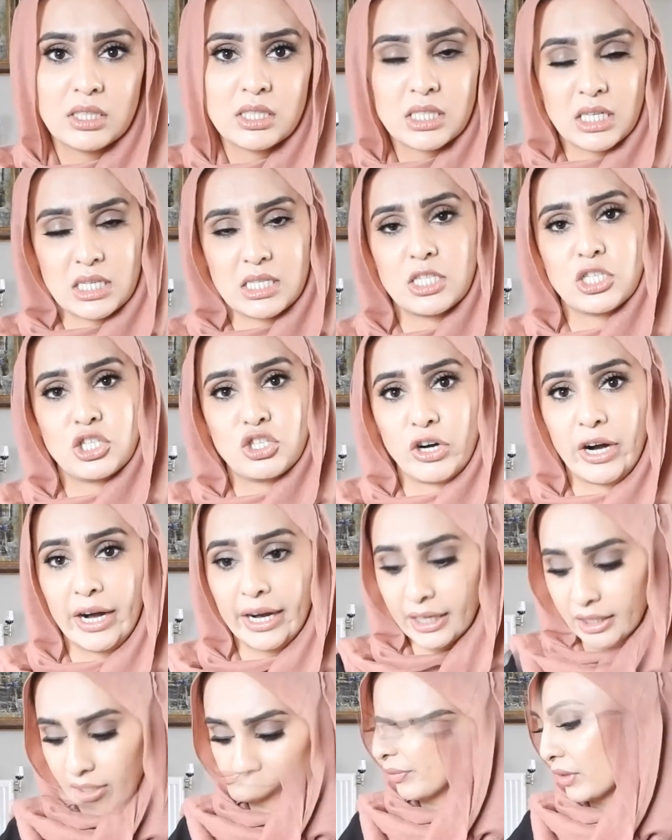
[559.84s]
does the
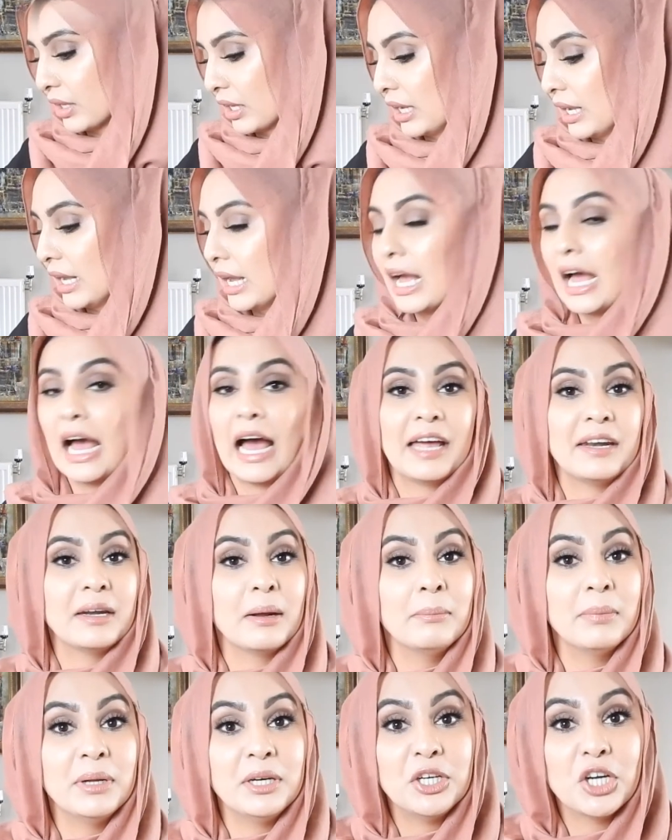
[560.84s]
trick. And
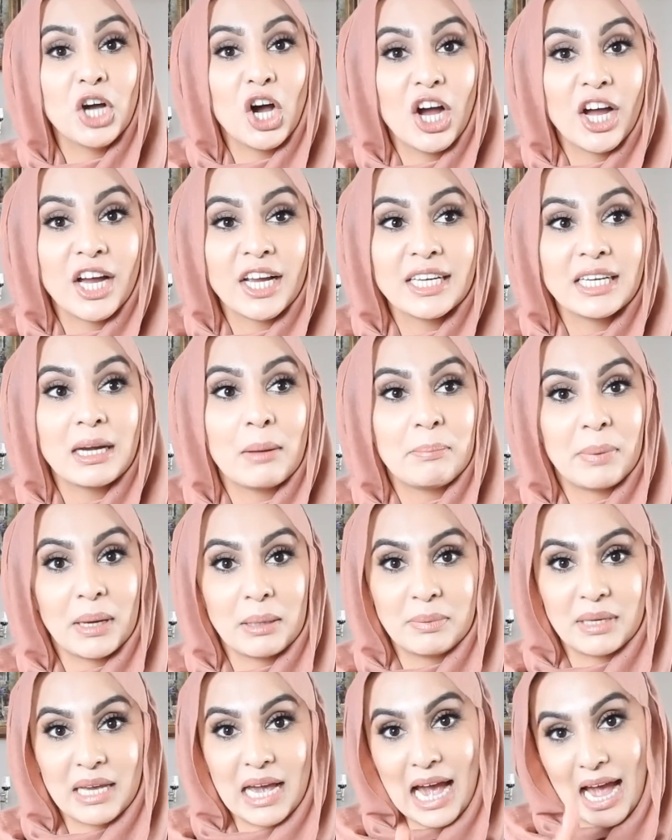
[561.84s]
number 9
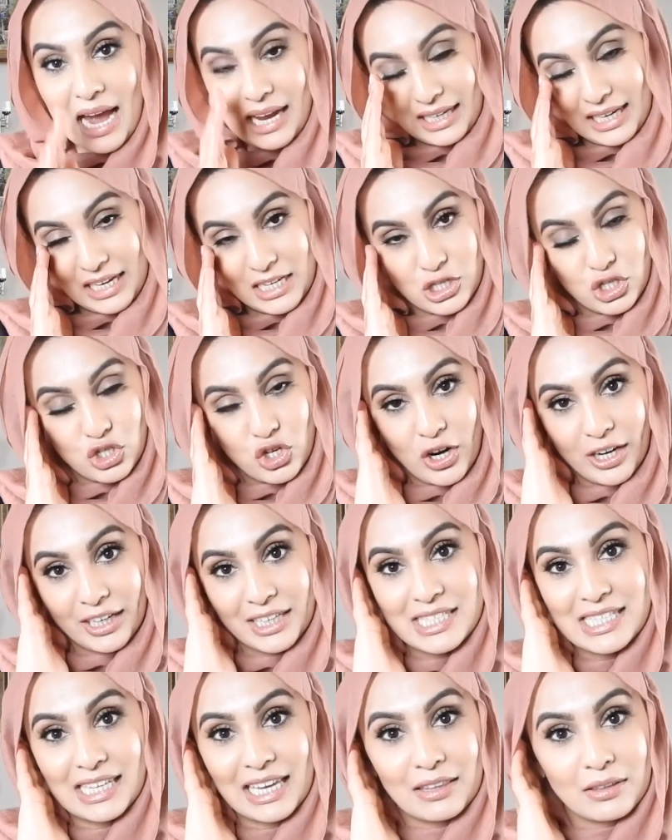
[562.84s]
baby hack is
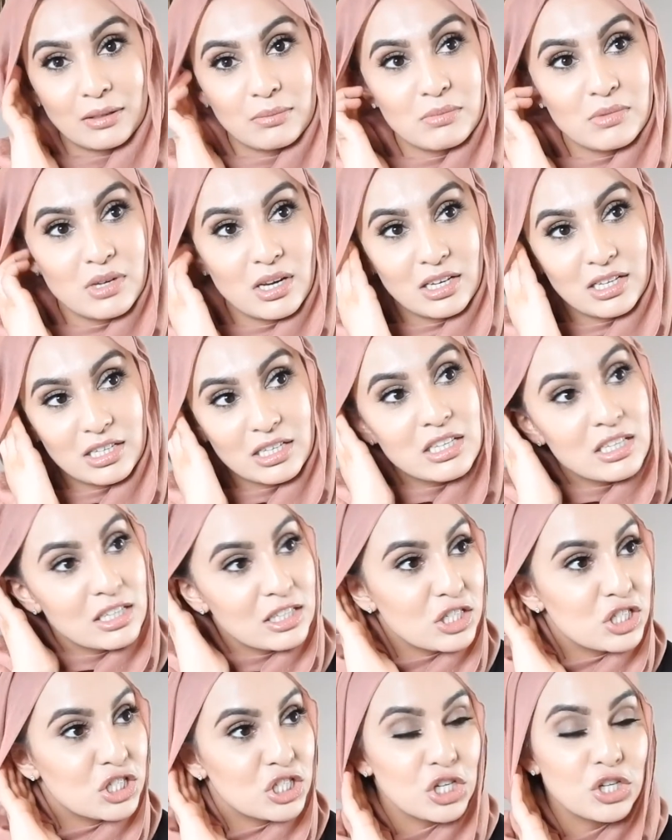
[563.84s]
trying to get them
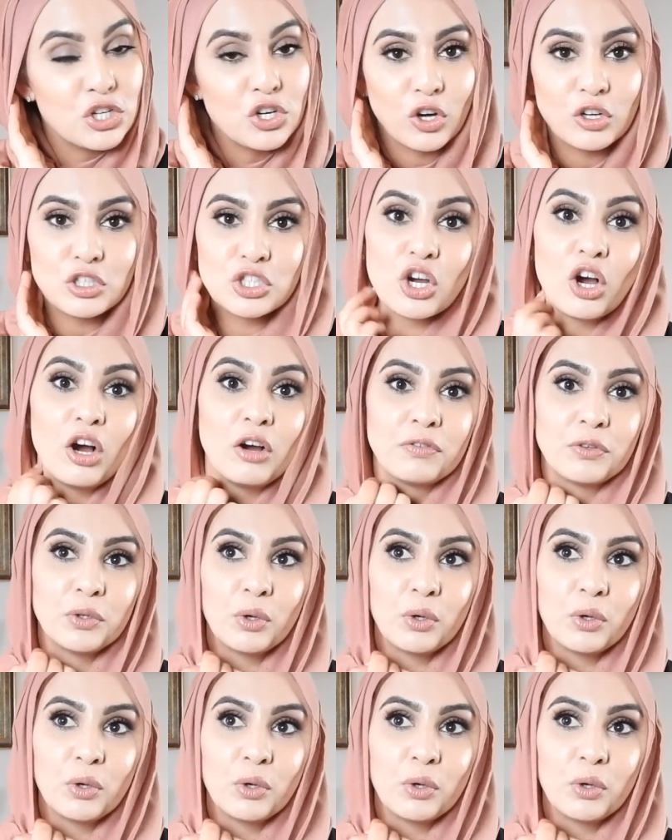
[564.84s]
to nod off.